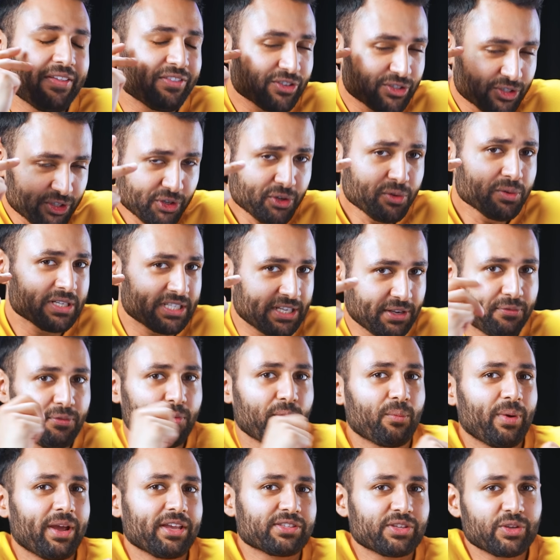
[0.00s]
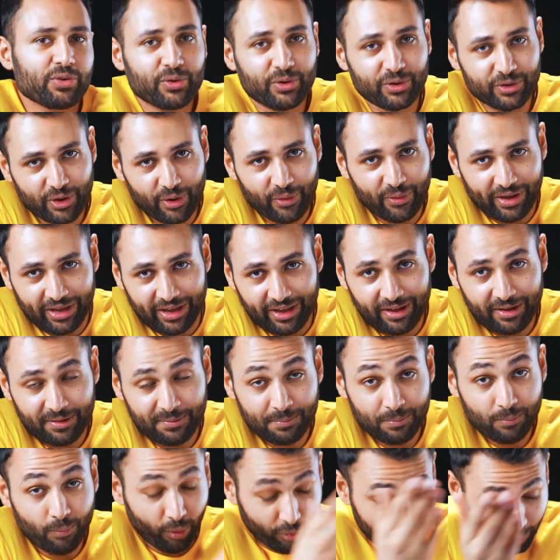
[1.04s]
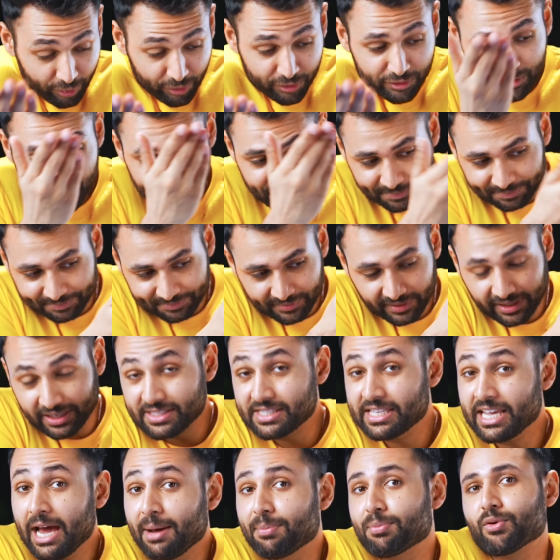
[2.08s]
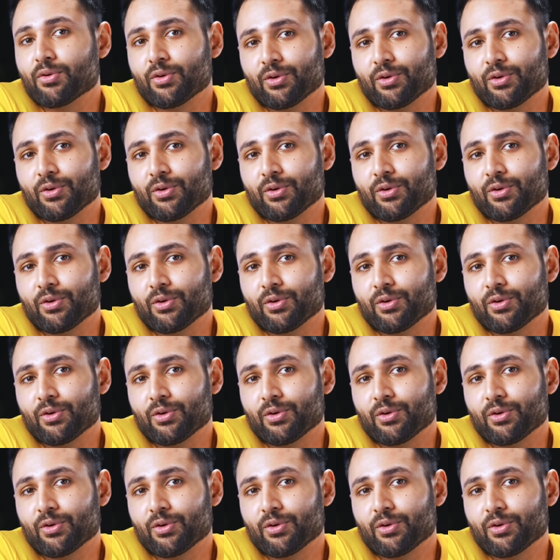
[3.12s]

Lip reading: there's 2 different ways that you could go here. One route is the Apple